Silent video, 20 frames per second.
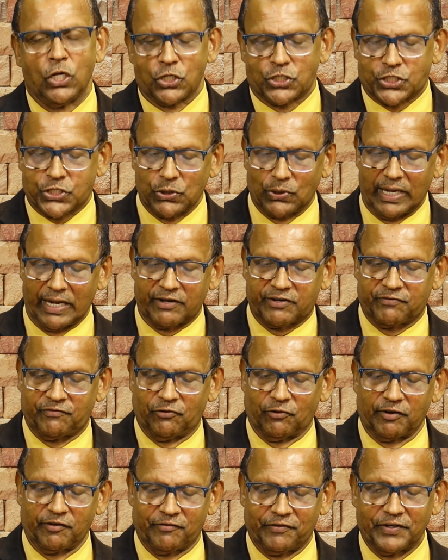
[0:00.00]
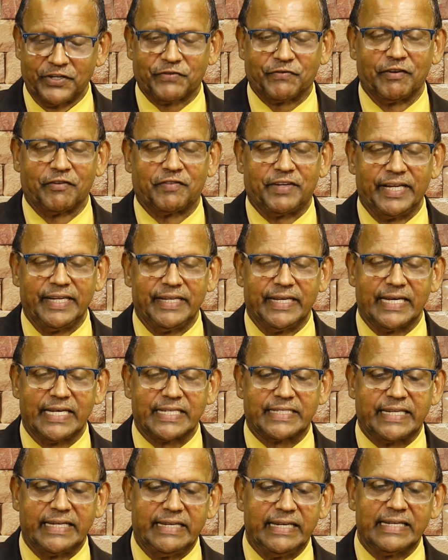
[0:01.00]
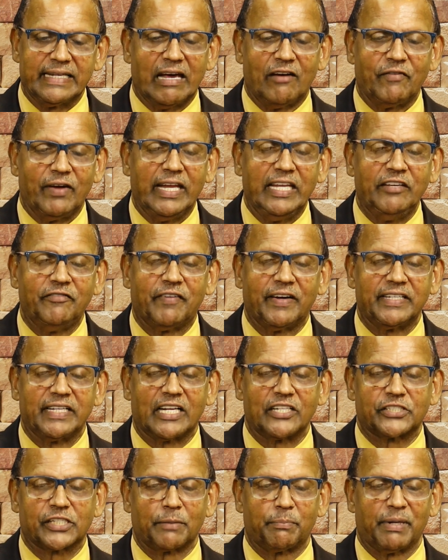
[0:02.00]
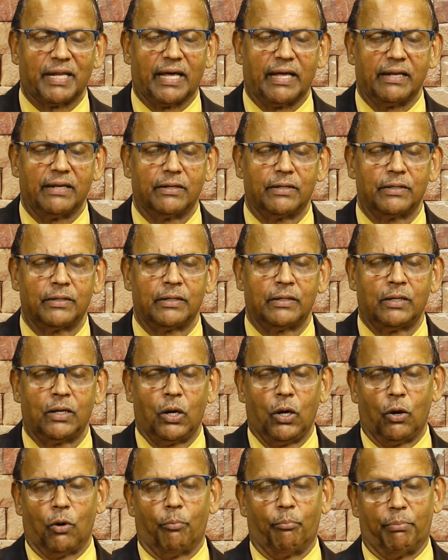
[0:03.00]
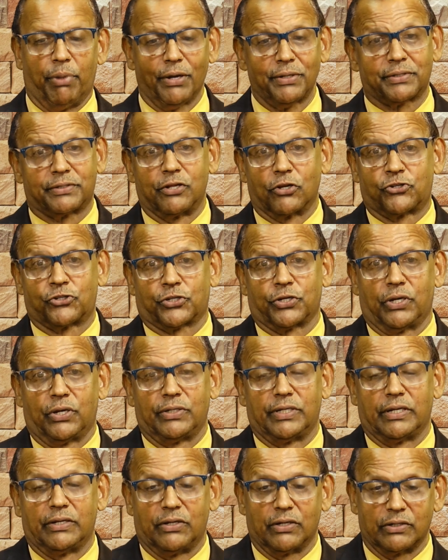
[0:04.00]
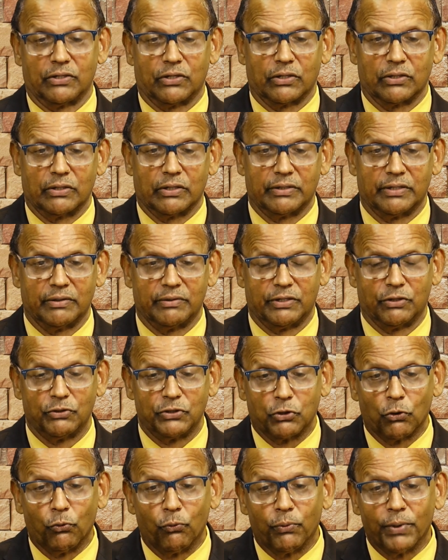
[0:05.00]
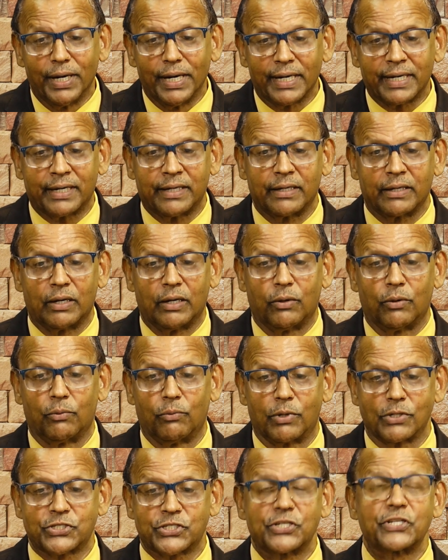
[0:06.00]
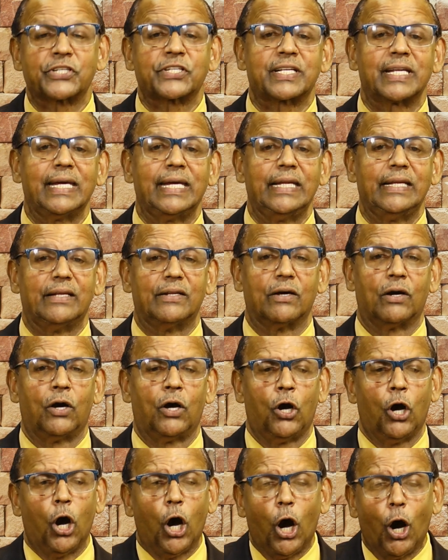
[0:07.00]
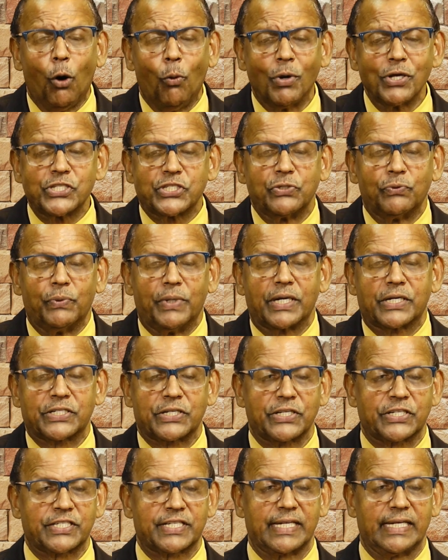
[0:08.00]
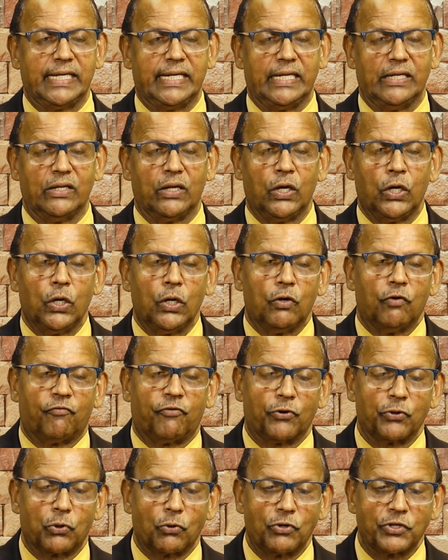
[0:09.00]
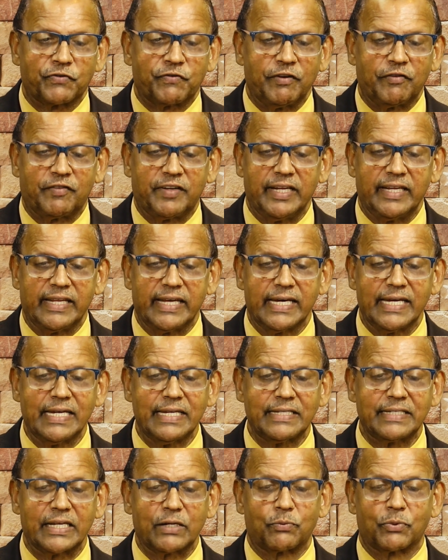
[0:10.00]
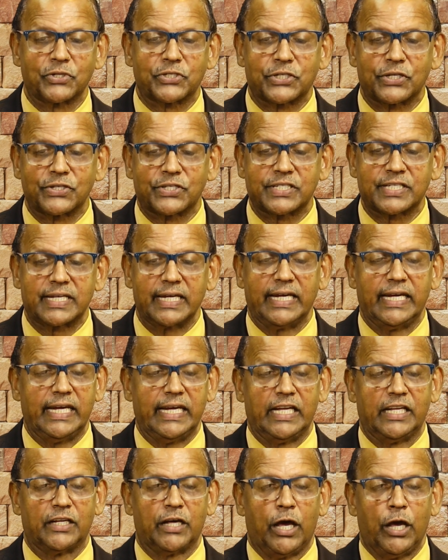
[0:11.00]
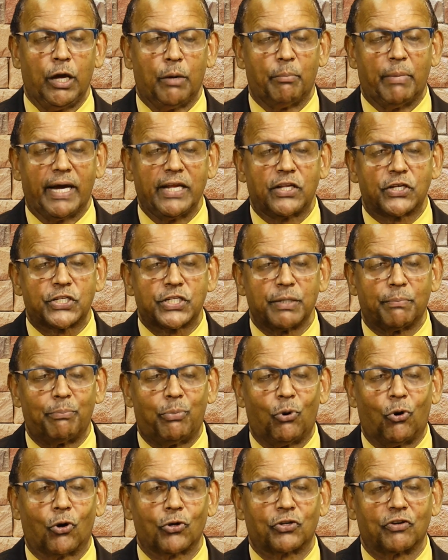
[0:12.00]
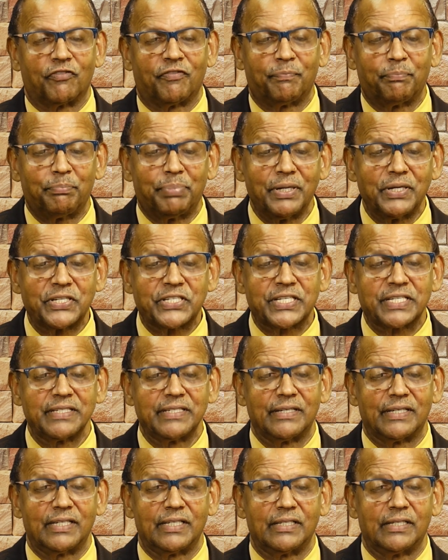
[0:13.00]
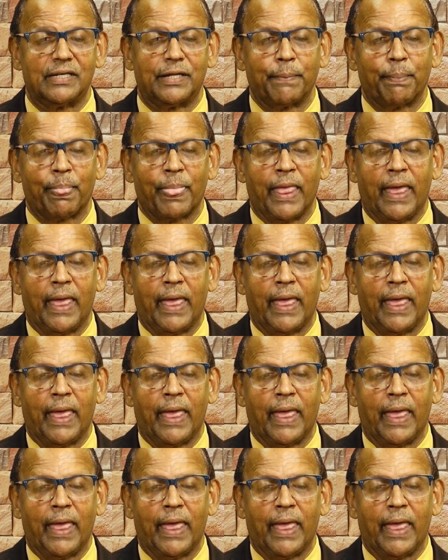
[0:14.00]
So that for the first 15 years, they didn't have any financial plan. But the church, the work was sustained. How was the work sustained for those 15 years? It was sustained by the support of personal